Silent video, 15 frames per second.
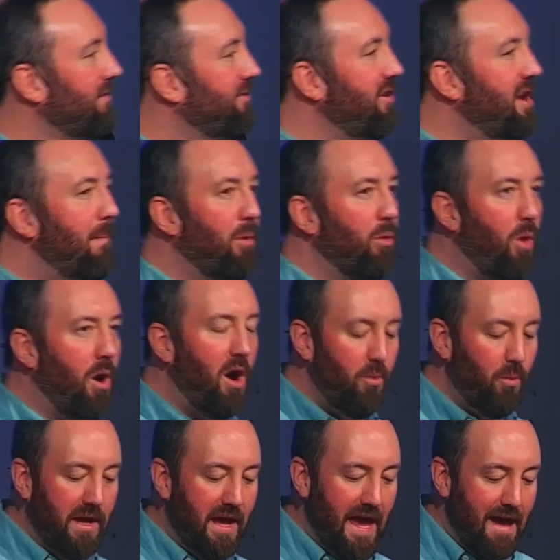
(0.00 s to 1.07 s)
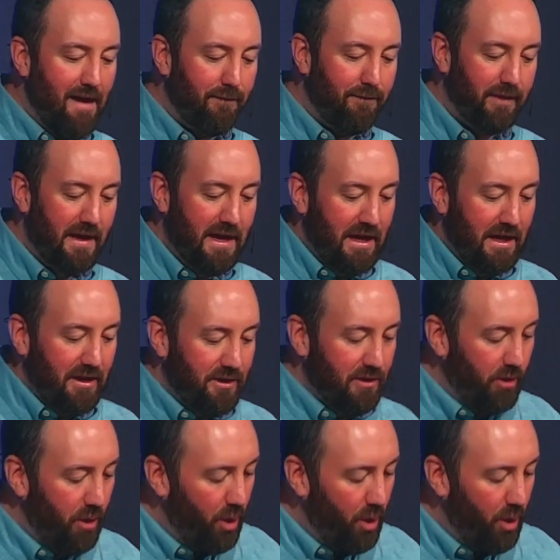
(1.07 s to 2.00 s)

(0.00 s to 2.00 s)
So number one, we have good